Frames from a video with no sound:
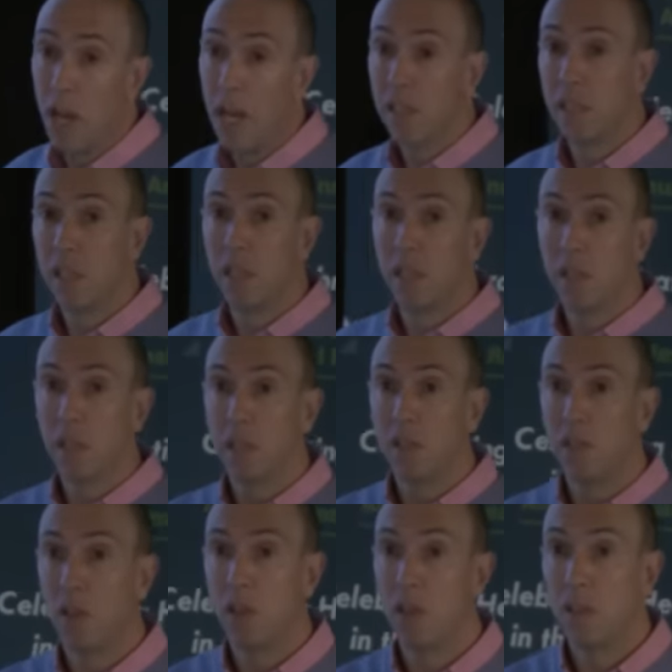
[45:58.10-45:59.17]
RCT,
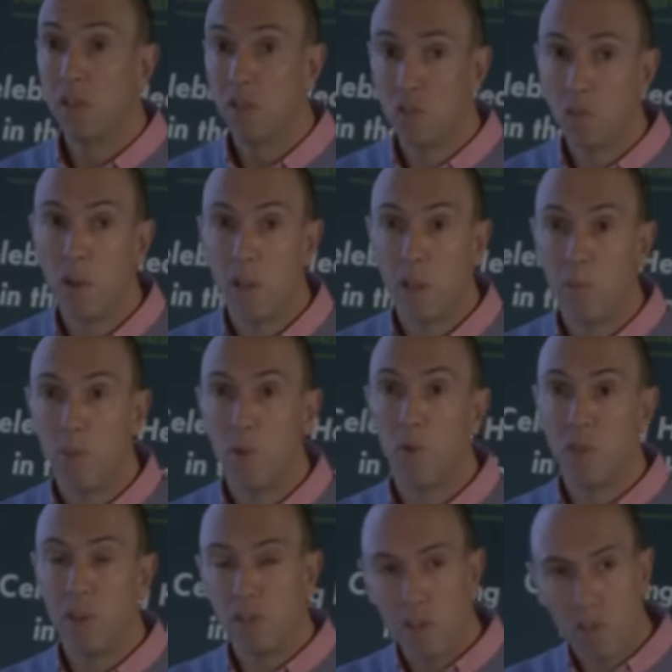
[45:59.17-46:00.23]
so this is really
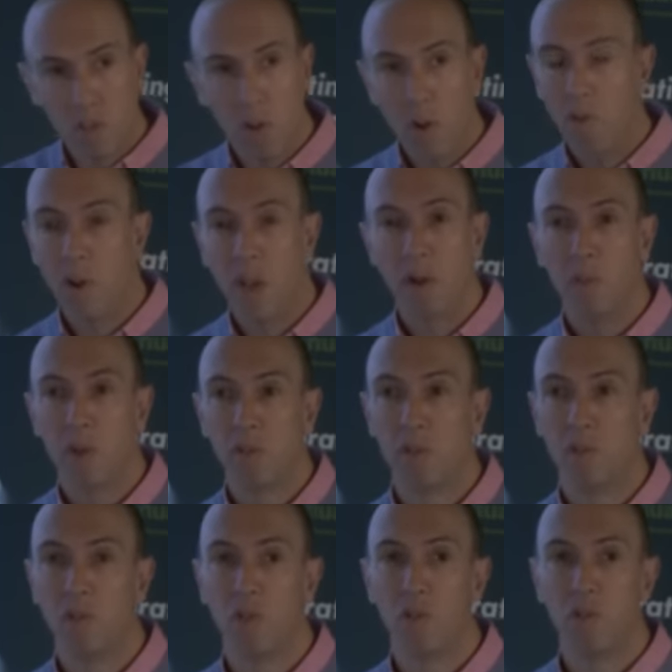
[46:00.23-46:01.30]
important. This is not a randomized
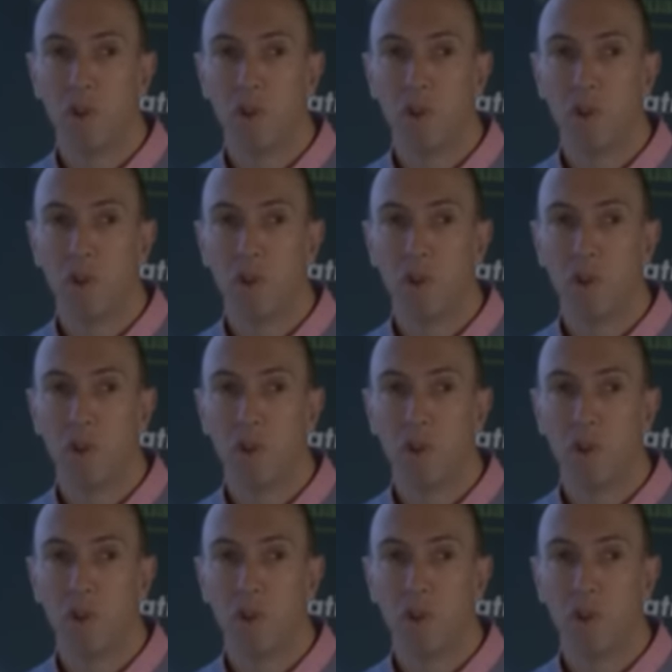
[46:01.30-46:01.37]
controlled